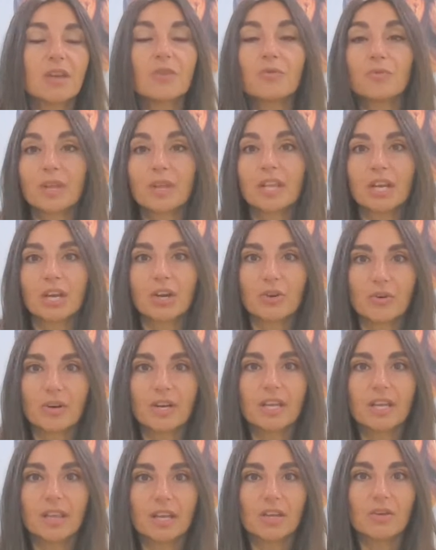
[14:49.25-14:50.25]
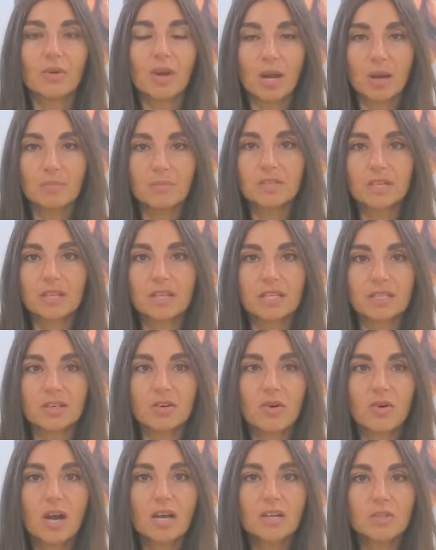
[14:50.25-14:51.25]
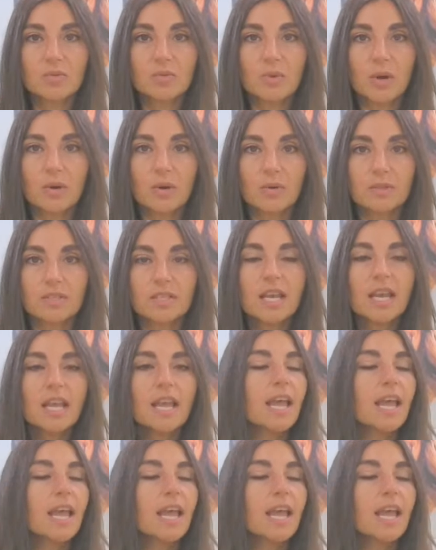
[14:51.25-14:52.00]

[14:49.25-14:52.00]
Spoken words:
really agree that you come to these crossroads